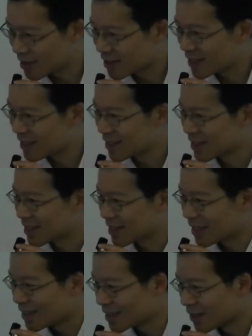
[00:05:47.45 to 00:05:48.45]
and then they can
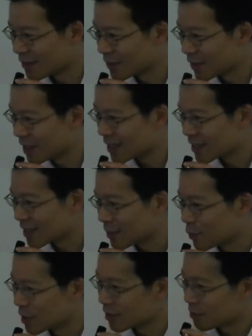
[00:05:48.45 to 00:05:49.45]
say something, and
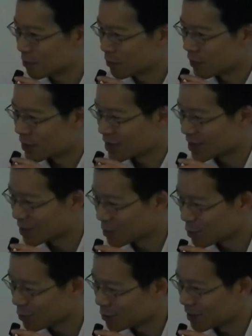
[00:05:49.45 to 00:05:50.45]
then we got first
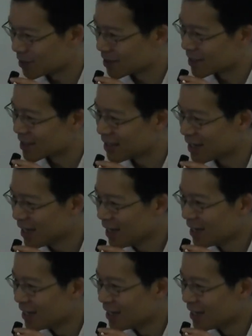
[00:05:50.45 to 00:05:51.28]
student, well, you can see,